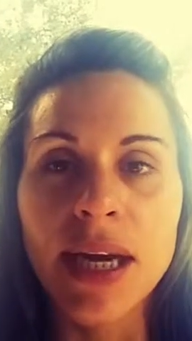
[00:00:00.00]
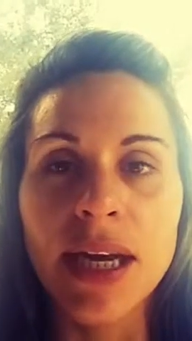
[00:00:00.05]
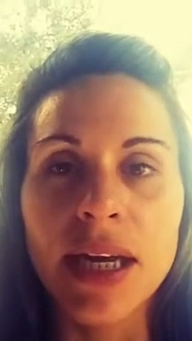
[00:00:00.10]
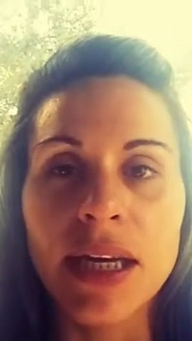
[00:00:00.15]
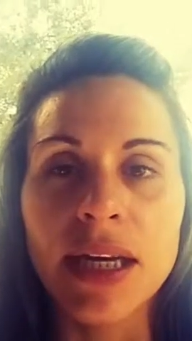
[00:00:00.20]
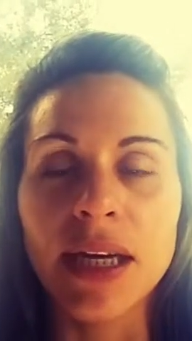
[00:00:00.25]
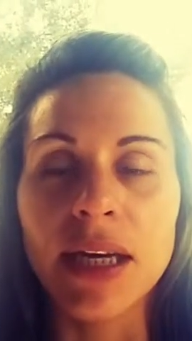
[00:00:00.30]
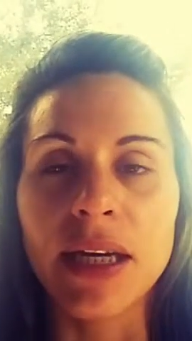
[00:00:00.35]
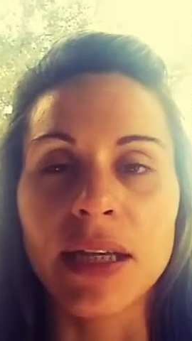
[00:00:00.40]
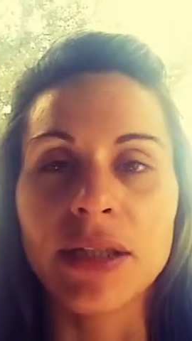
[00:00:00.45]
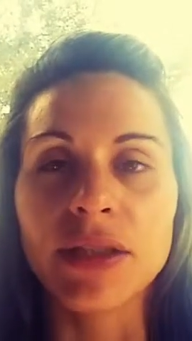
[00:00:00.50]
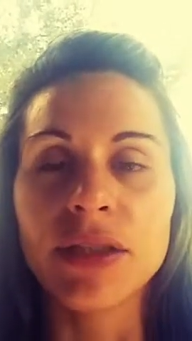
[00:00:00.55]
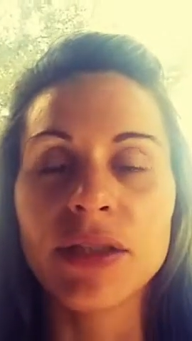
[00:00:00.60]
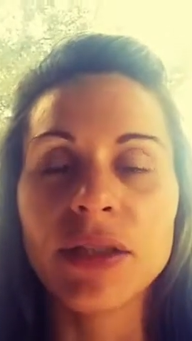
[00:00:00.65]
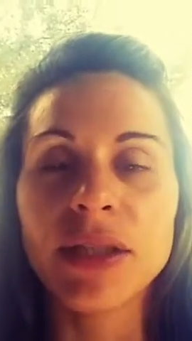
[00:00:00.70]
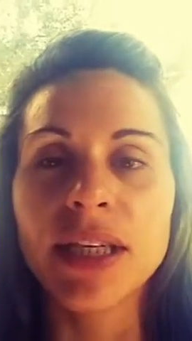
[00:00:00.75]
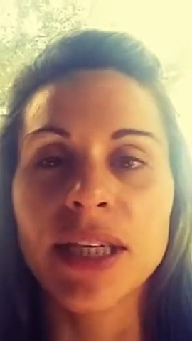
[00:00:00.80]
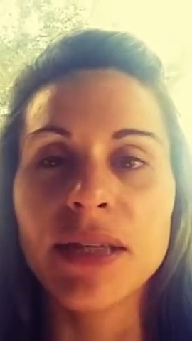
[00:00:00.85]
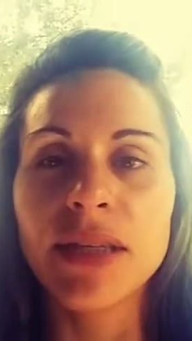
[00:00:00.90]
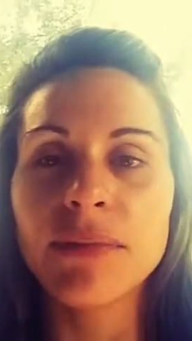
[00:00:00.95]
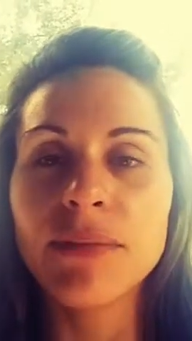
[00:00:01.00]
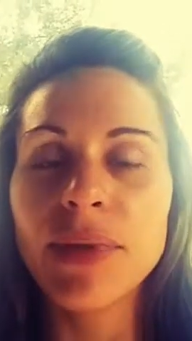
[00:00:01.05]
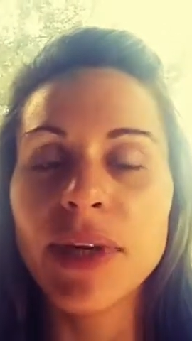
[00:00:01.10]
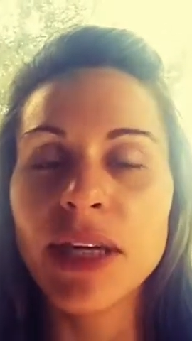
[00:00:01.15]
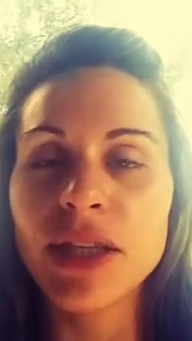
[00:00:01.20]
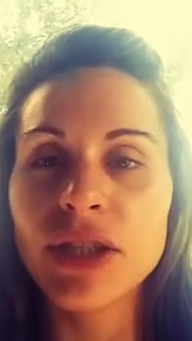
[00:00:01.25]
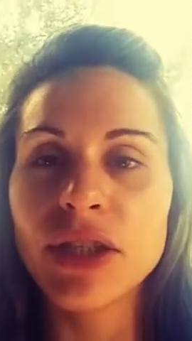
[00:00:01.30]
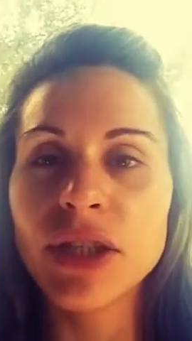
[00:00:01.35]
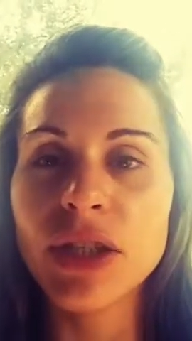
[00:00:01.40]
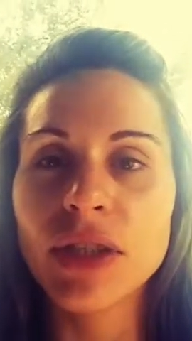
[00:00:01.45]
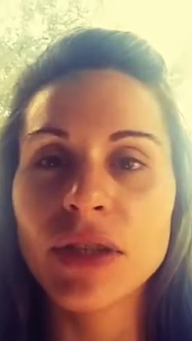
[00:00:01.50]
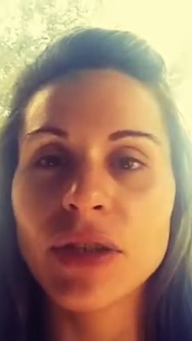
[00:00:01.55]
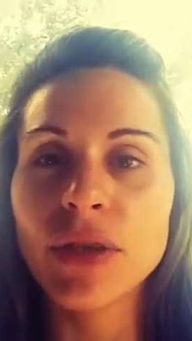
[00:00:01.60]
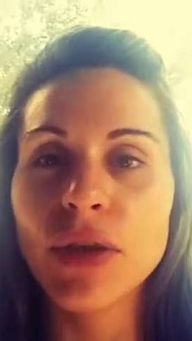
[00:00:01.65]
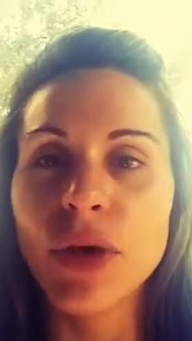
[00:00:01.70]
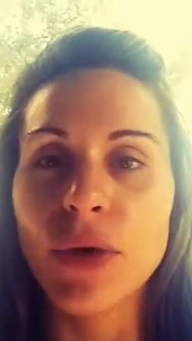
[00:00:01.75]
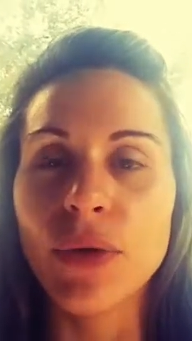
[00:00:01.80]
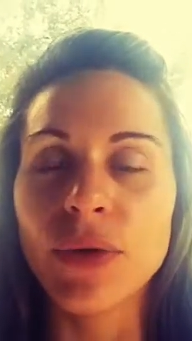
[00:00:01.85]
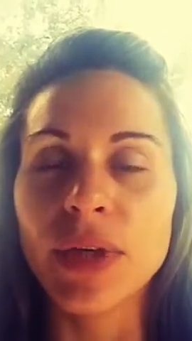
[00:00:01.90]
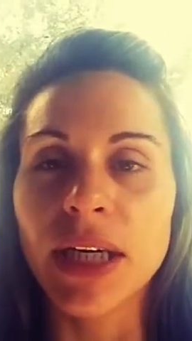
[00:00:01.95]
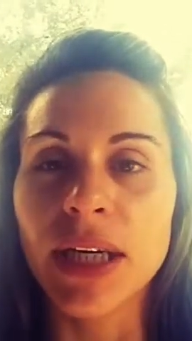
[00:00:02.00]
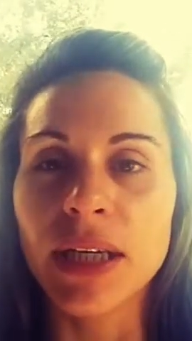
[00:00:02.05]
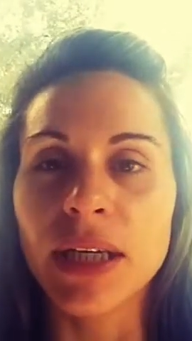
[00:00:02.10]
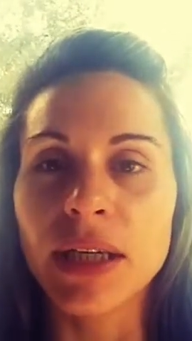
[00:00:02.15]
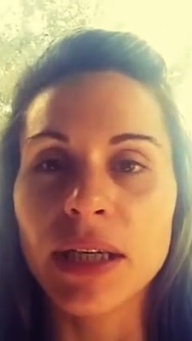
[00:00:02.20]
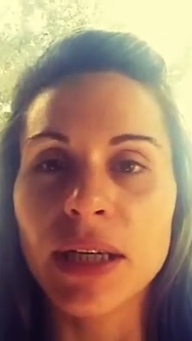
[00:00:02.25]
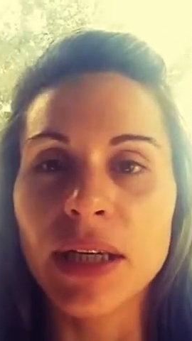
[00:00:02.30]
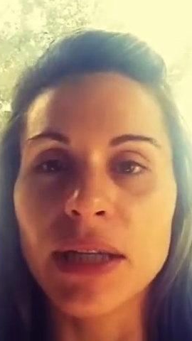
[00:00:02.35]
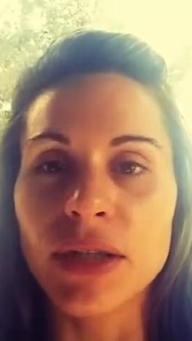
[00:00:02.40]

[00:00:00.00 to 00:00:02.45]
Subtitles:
and inpatient coding